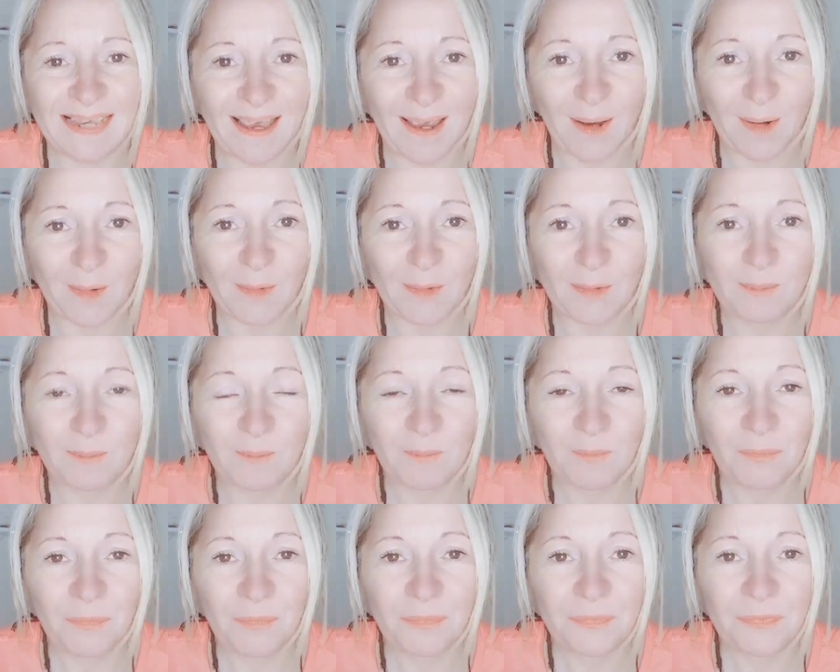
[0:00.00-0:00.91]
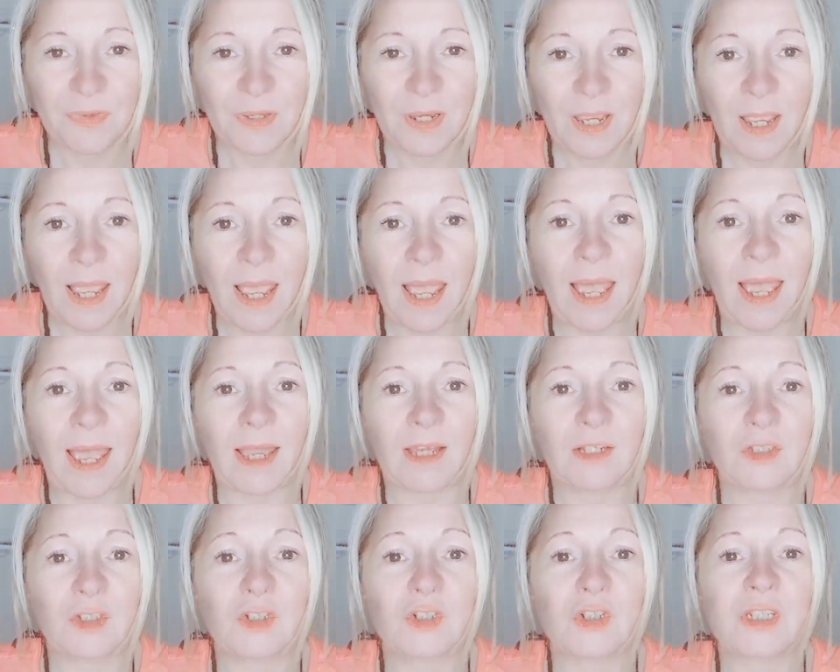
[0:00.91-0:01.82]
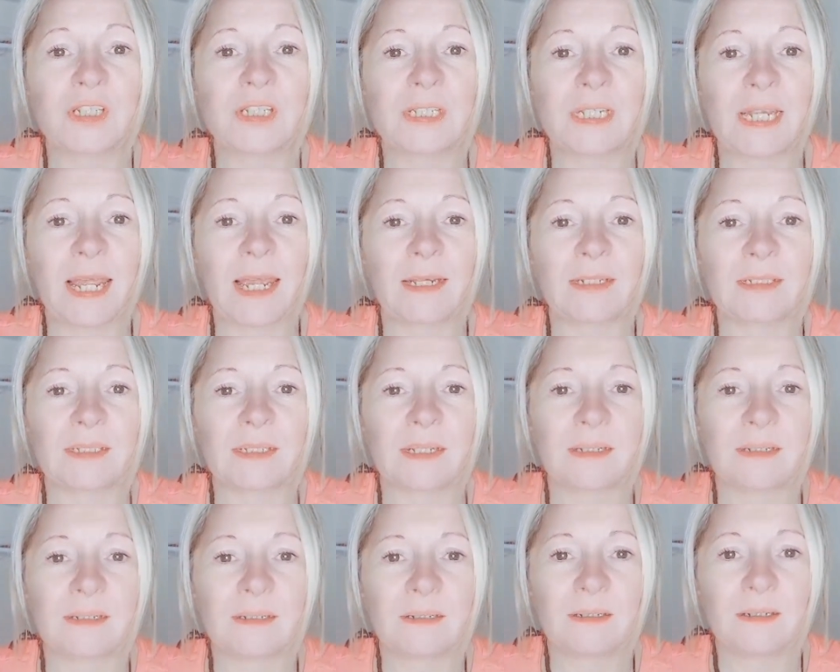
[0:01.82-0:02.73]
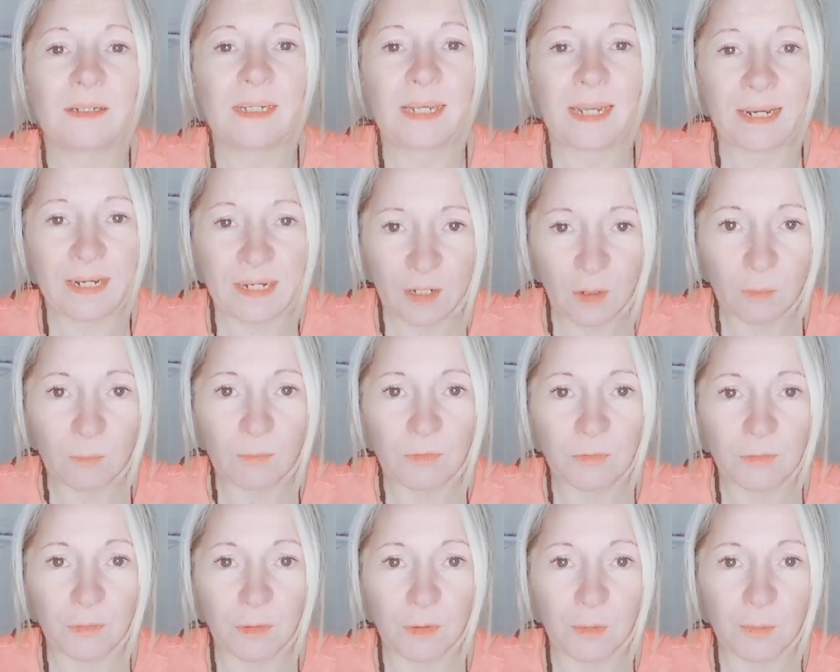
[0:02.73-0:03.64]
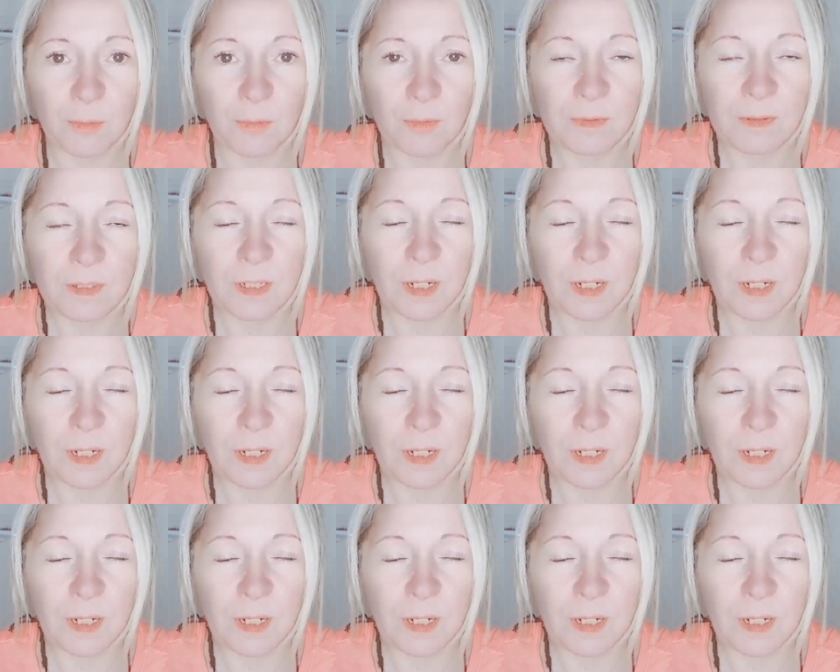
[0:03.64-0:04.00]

down and just let it come through.